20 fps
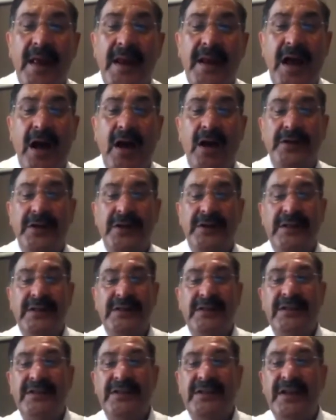Now, this
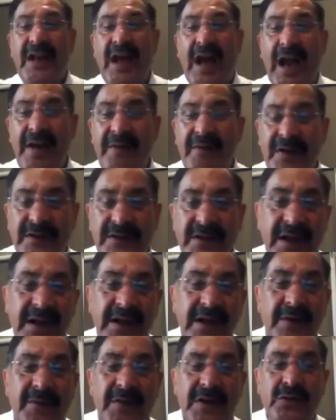is an IVUS or
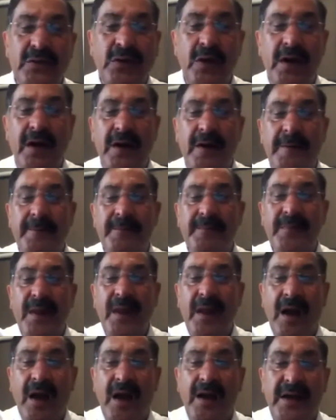intravascular
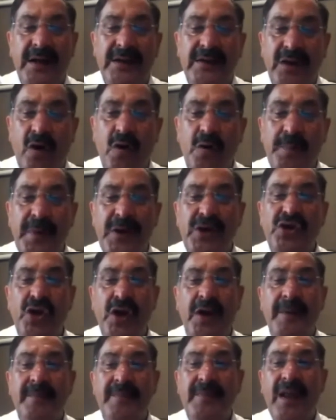ultrasound
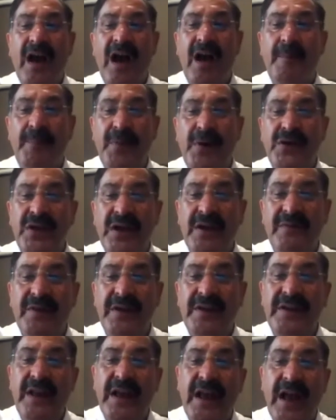picture of patient
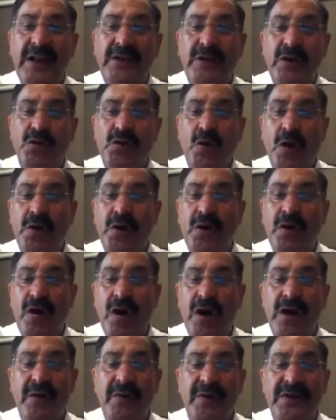with atherosclerotic
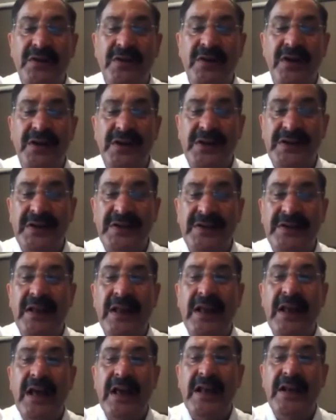cardiovascular disease.
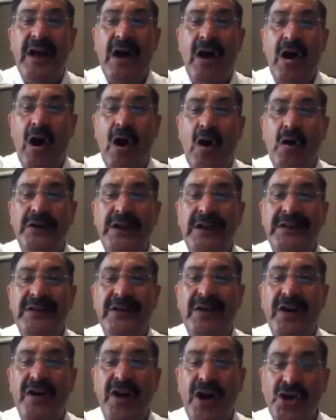Now, how there is a
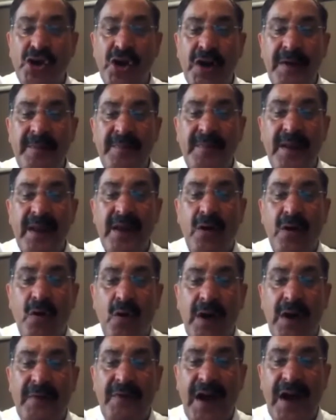regression,
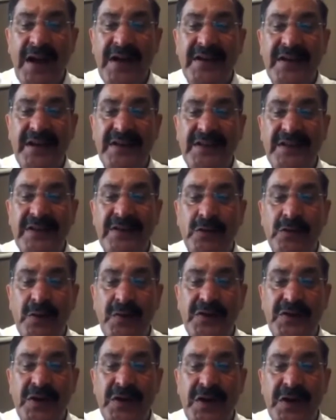role of high intensity
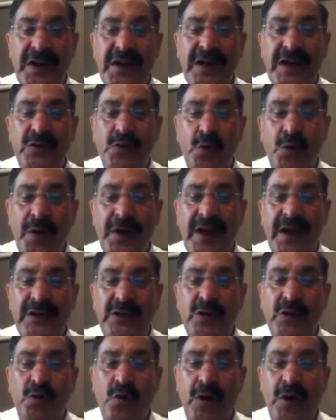rosuvastatin in slowing
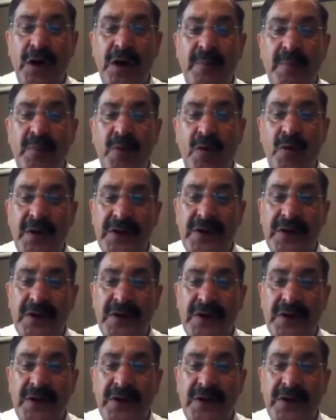atherosclerotic progress.